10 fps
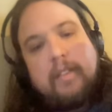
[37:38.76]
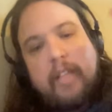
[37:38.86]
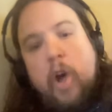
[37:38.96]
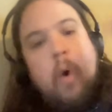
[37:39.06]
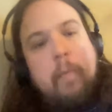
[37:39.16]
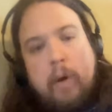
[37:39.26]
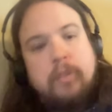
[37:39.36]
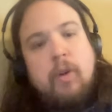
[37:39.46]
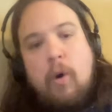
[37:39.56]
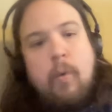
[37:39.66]
they
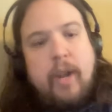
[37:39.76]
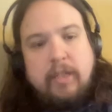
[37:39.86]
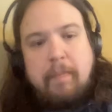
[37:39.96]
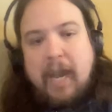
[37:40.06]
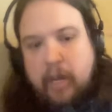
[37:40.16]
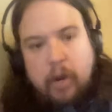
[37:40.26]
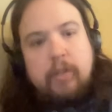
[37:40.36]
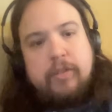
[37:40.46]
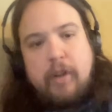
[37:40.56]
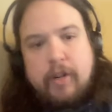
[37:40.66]
almost always make an
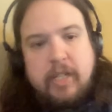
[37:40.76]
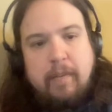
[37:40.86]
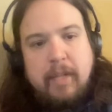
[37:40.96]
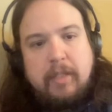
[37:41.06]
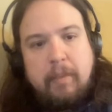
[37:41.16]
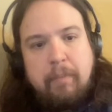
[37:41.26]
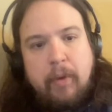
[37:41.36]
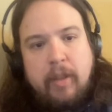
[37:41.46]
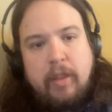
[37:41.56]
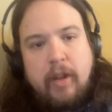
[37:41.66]
all-star team at some
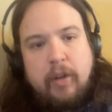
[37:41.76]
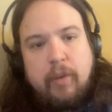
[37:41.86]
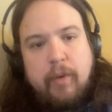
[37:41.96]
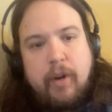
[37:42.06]
point in their career.